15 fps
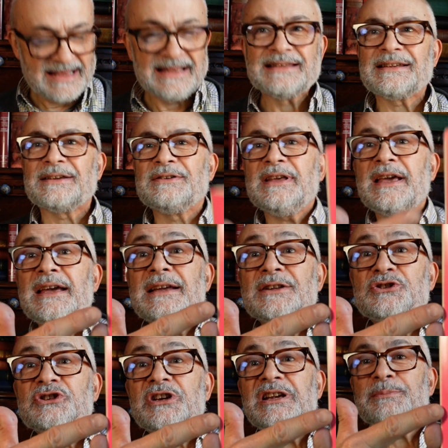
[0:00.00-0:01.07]
So yeah,
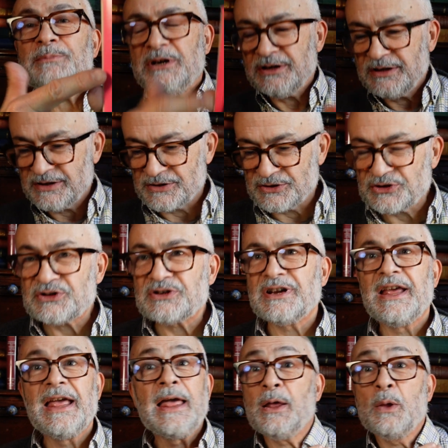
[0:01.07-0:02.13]
Jean Marsh
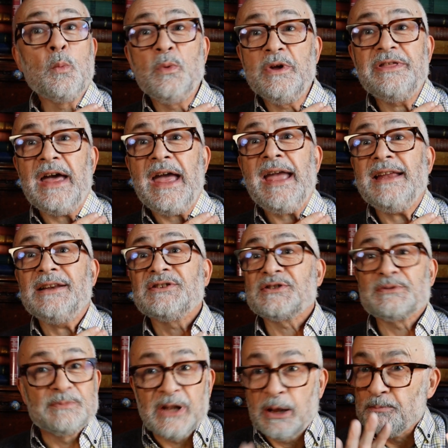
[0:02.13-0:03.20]
with
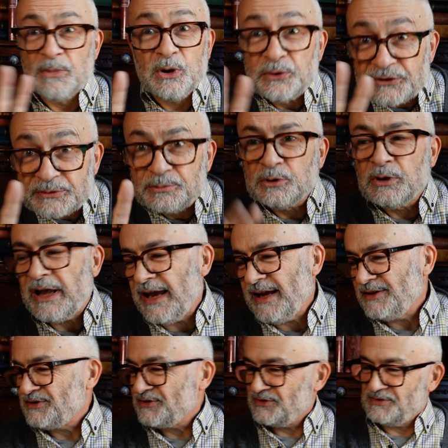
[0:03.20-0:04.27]
heads, like multiple
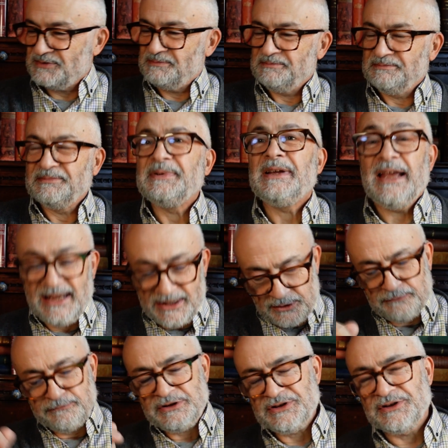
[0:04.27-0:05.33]
heads, in
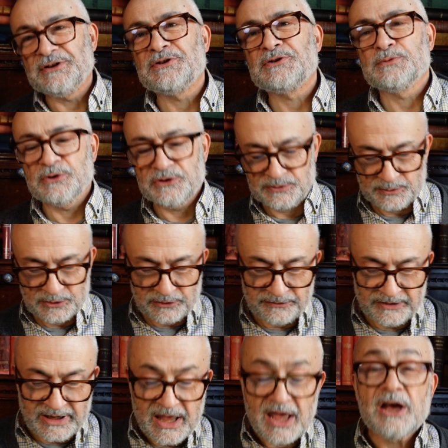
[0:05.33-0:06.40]
the Return to Oz
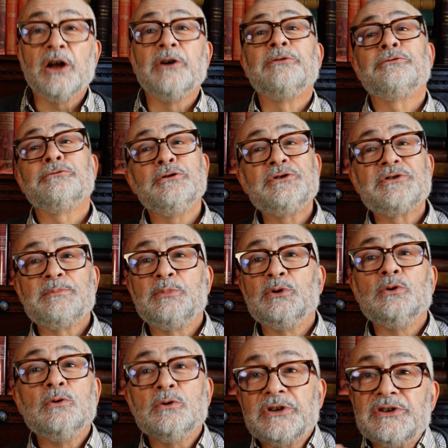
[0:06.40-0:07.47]
movie. And Firuza
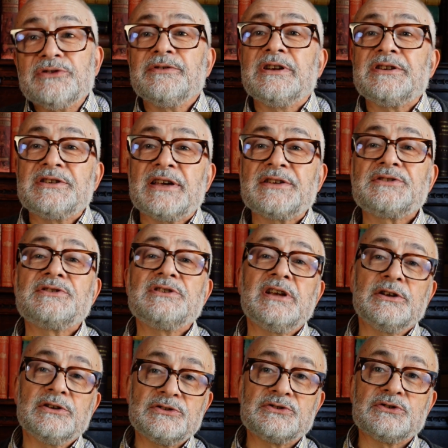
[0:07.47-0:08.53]
Balk is
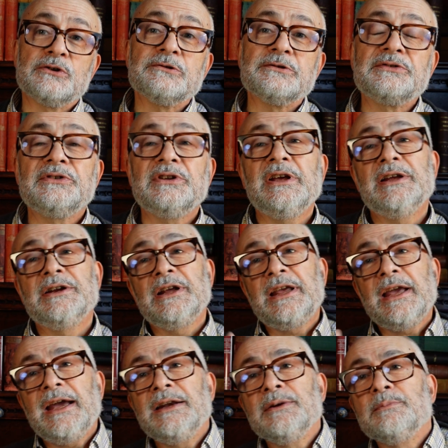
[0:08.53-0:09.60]
fantastic as Dorothy, and
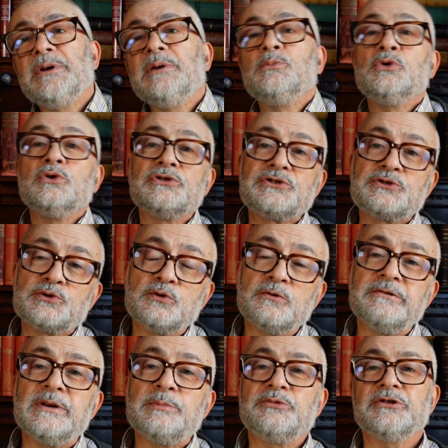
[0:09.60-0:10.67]
again, a bit more
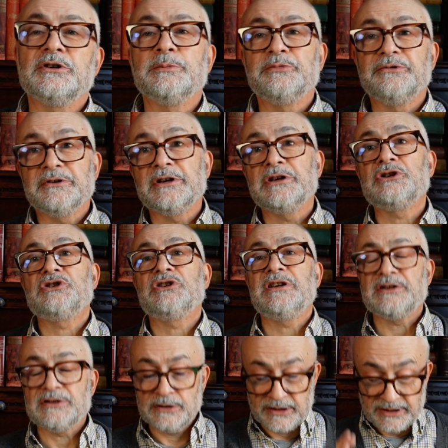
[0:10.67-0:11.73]
story appropriate.
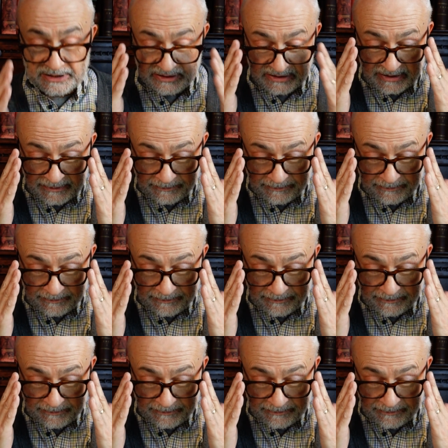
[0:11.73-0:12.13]
She's like